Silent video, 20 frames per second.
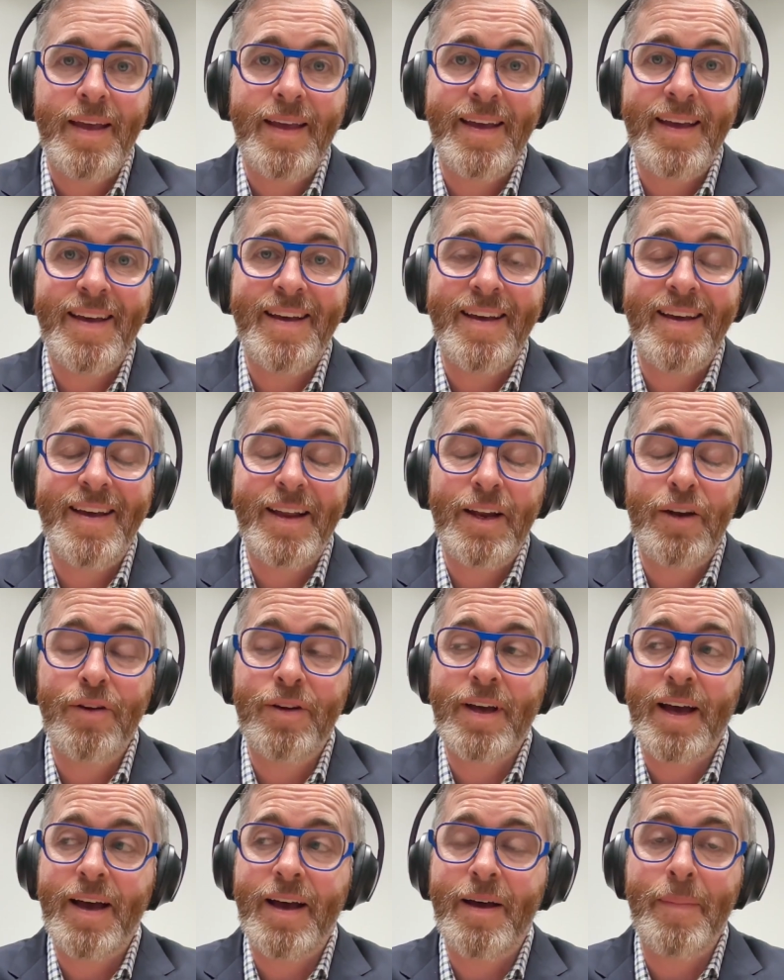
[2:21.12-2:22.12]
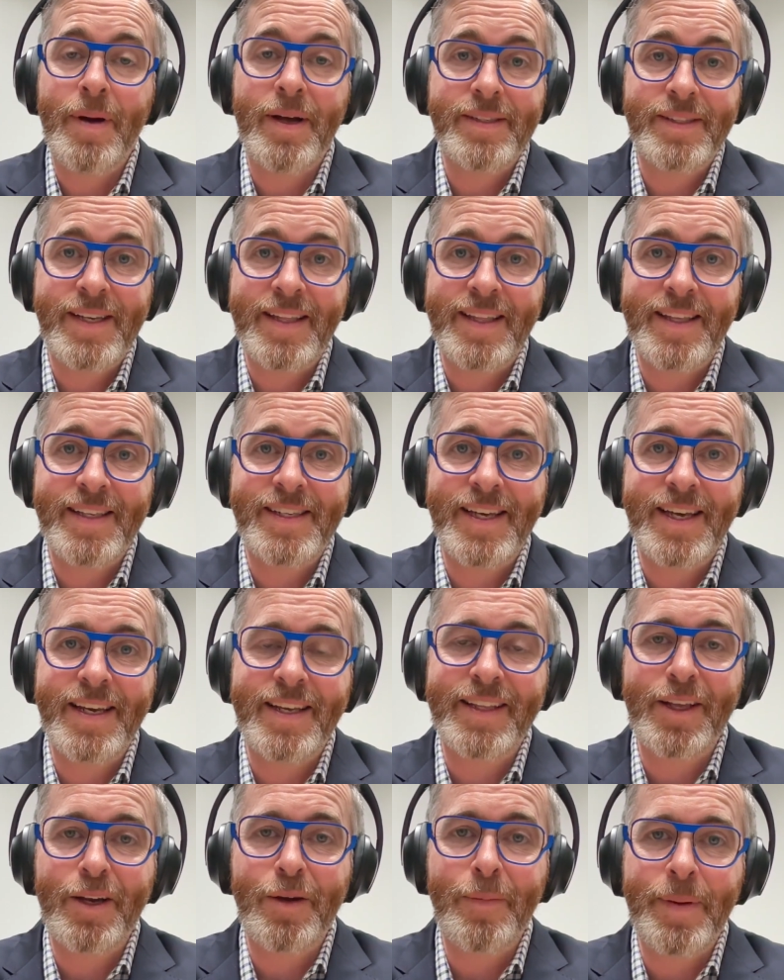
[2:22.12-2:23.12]
Yeah, look, I might set the scene a
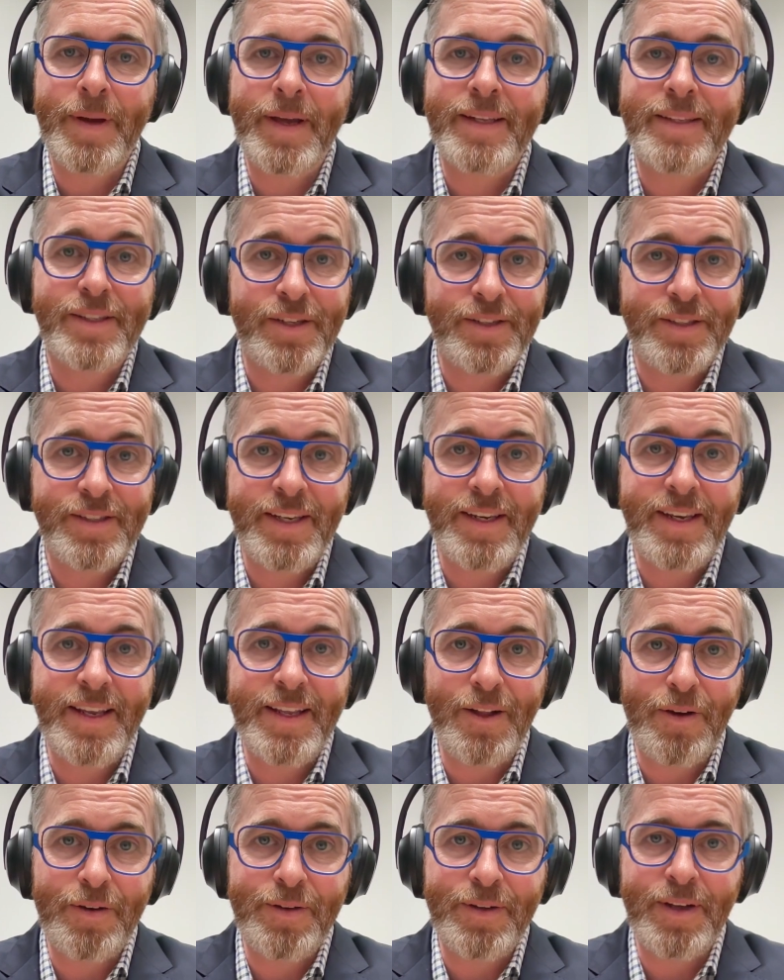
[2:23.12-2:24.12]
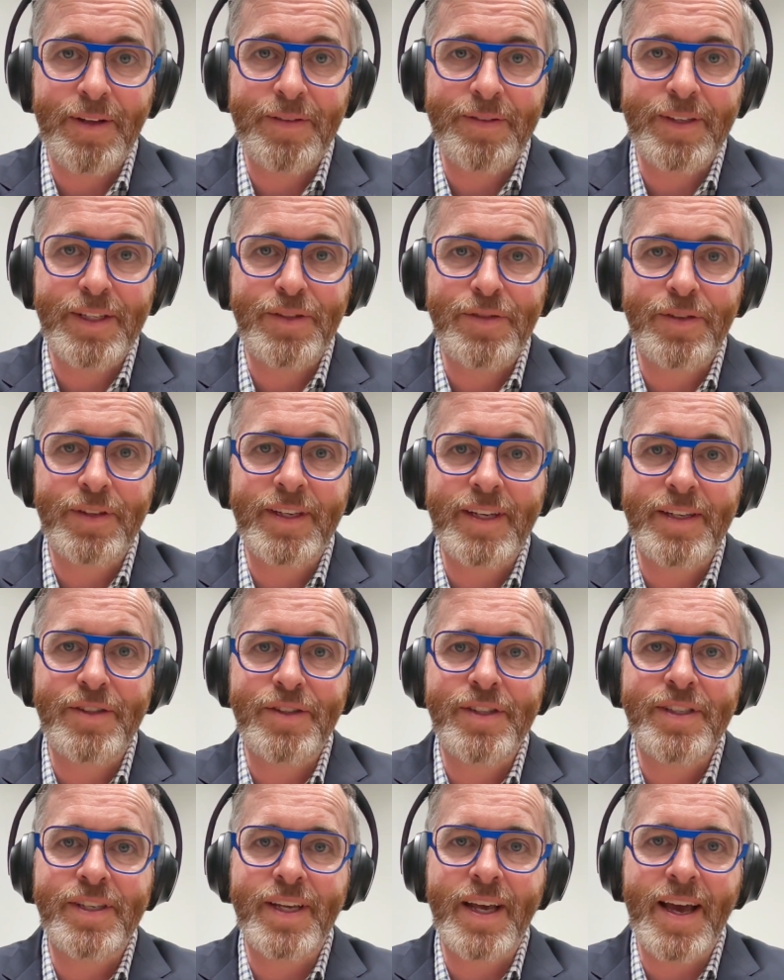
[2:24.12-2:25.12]
little bit. So Sydney Local Health District, as
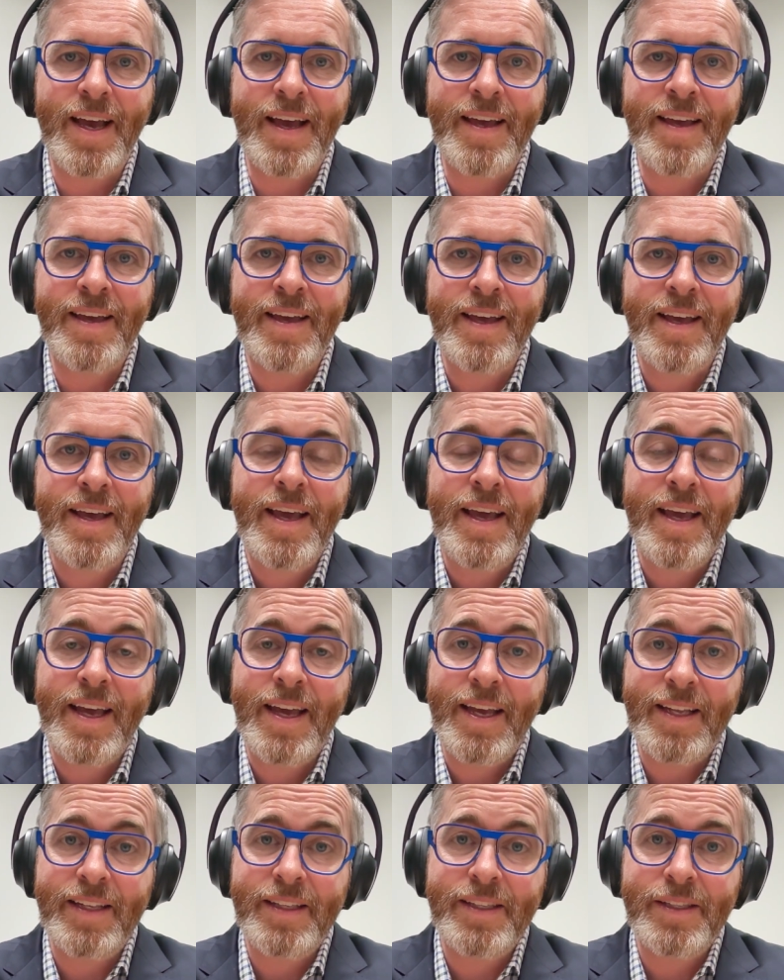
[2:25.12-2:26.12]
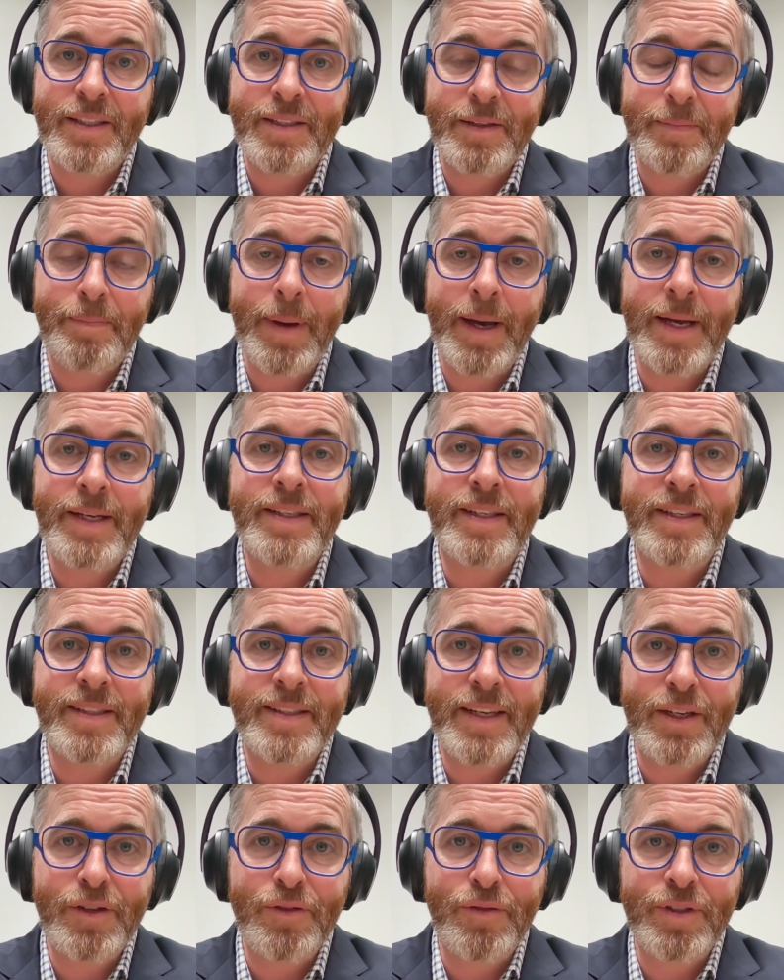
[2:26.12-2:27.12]
you say, it's based in
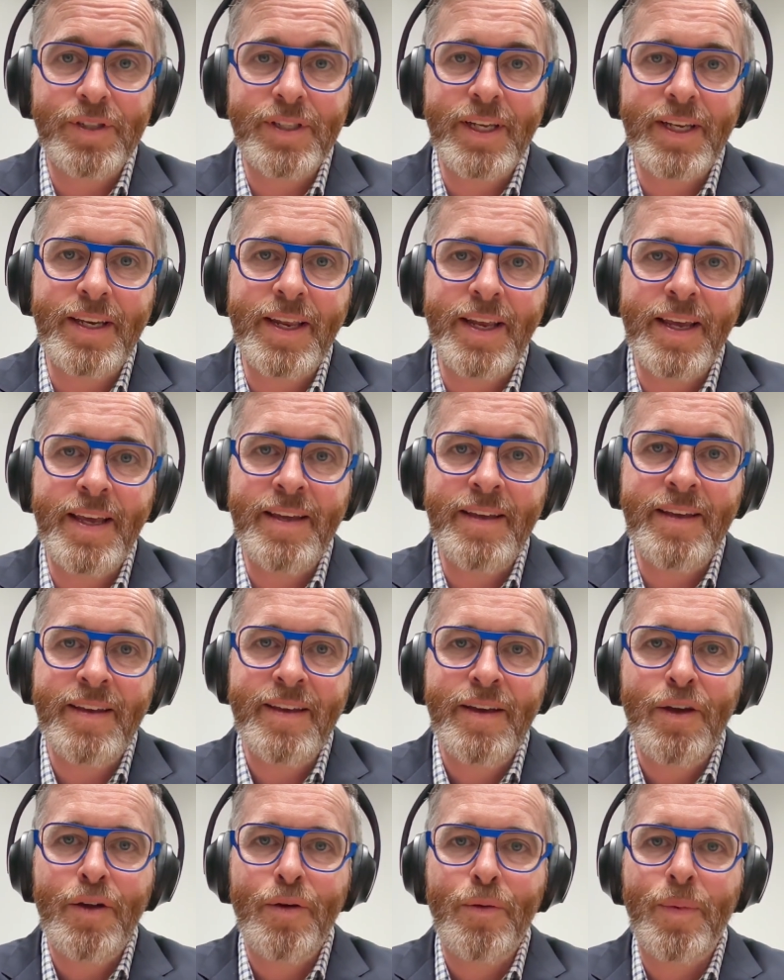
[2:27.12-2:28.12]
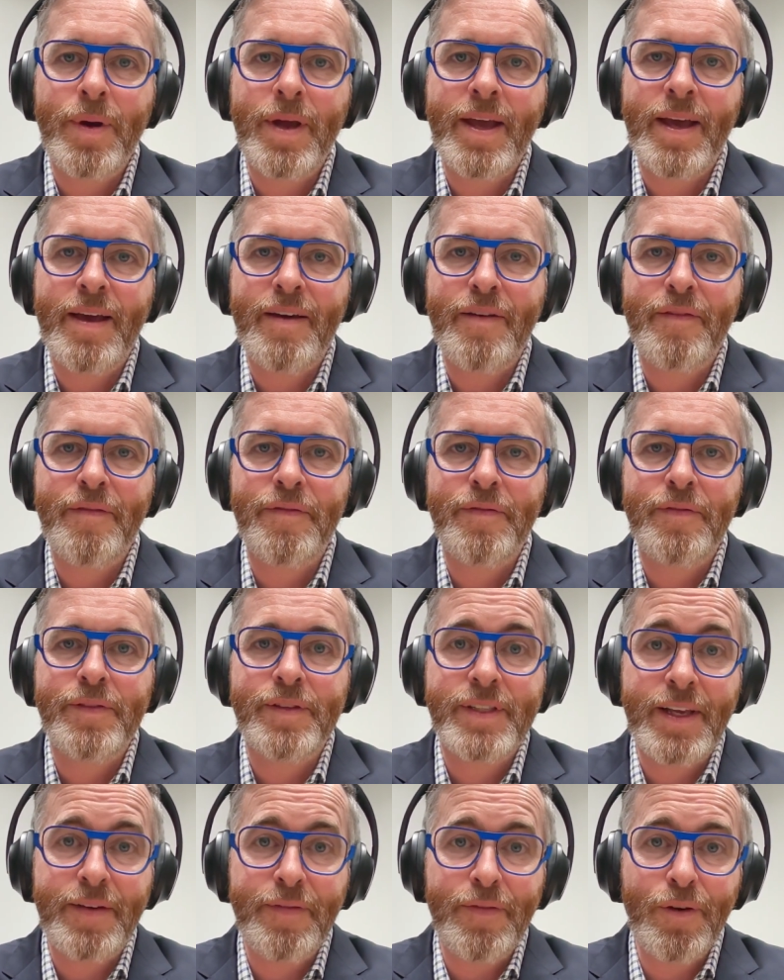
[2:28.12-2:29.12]
central Sydney. We have
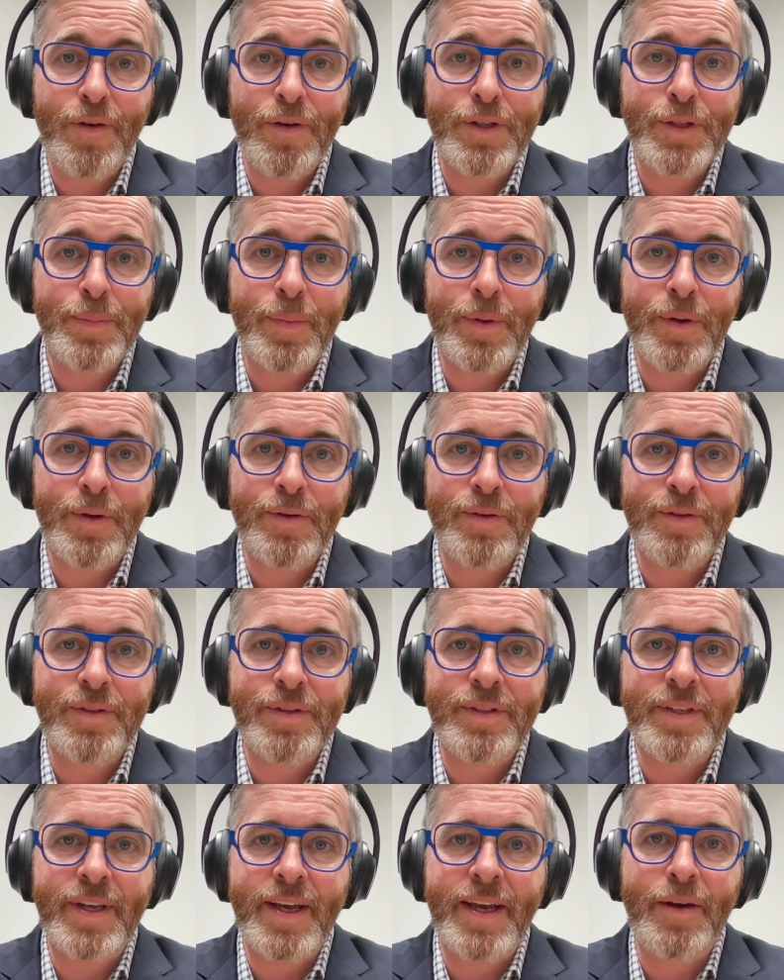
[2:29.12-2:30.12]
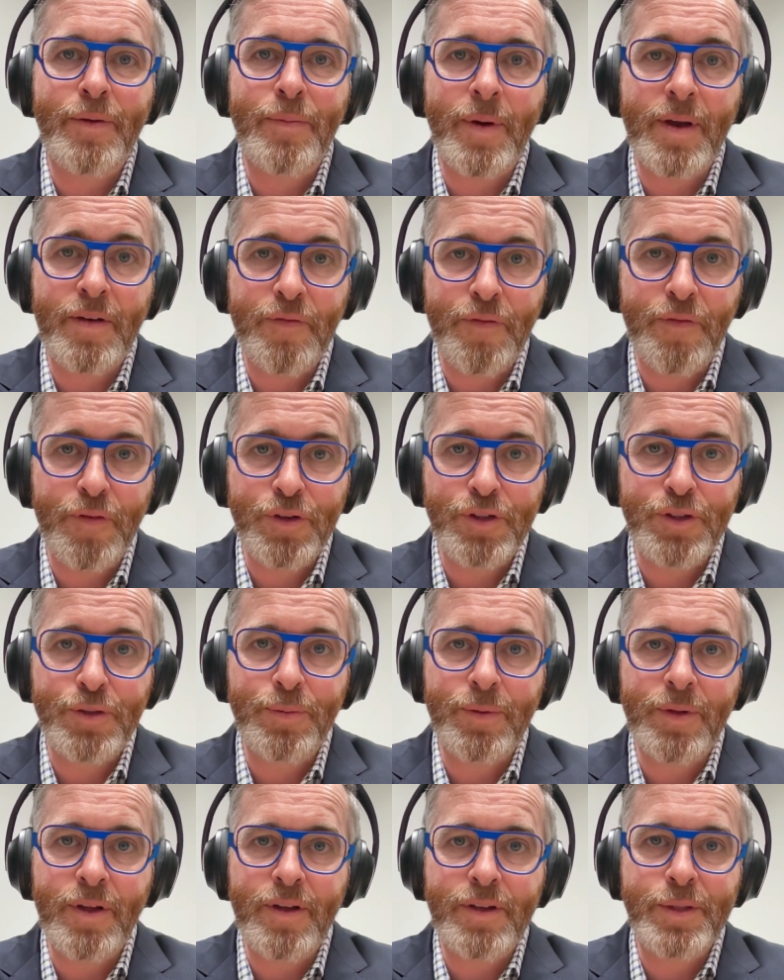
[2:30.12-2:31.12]
7 hospitals and 1
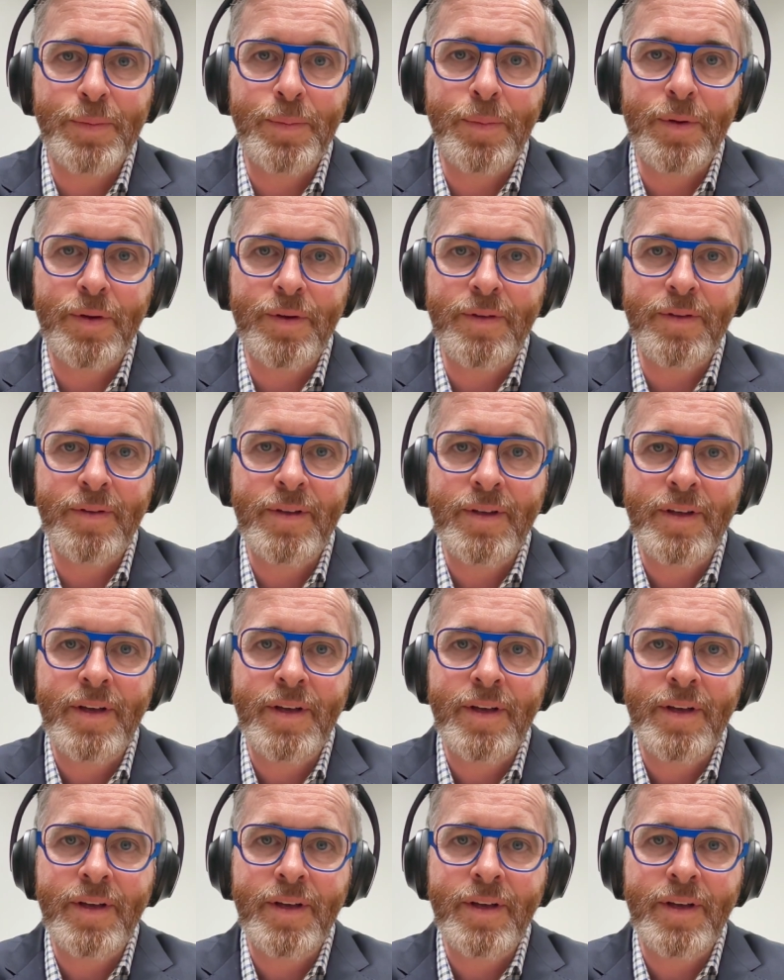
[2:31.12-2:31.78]
virtual hospital,